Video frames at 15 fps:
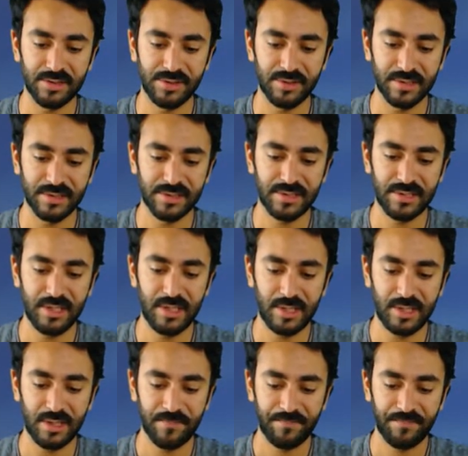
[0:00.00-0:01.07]
areas
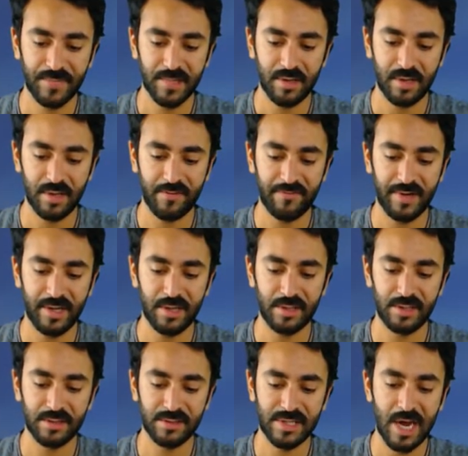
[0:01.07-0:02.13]
here that you can
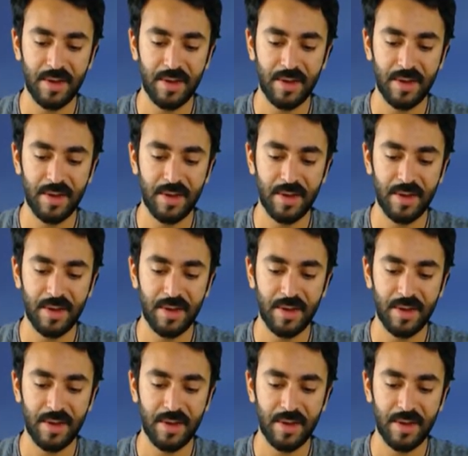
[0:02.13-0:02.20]
see.